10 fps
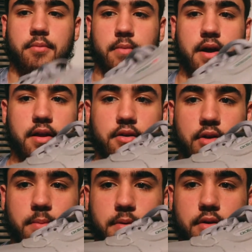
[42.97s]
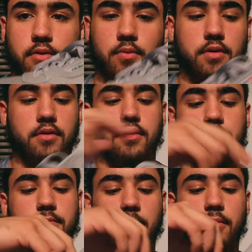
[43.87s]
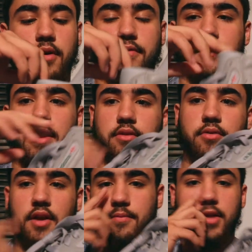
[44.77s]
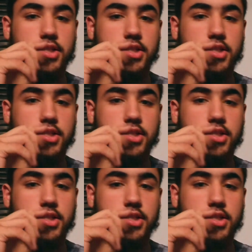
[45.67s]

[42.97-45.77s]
my gray pair, the one my boy Fernando gave me.